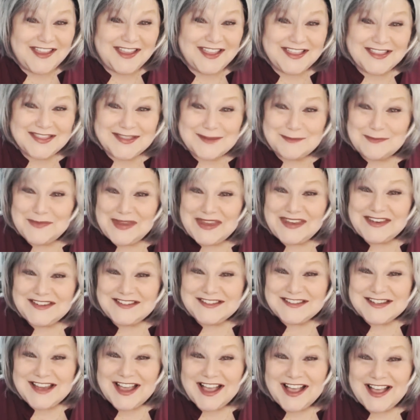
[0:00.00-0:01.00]
In the
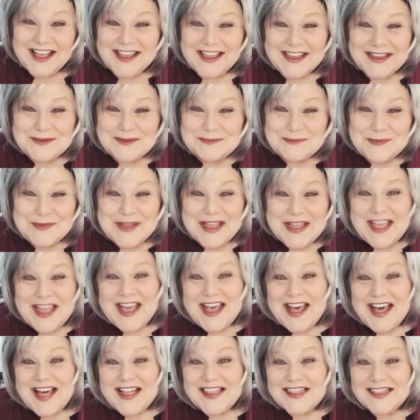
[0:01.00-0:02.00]
meantime,
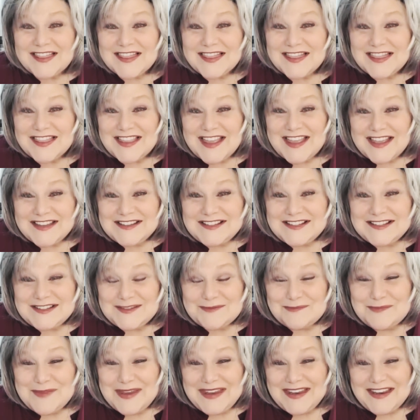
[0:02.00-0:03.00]

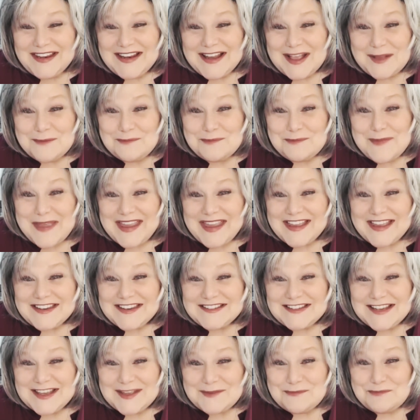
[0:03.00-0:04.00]
let's meet
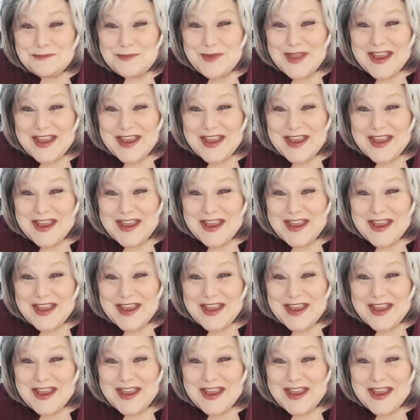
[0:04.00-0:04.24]
Amanda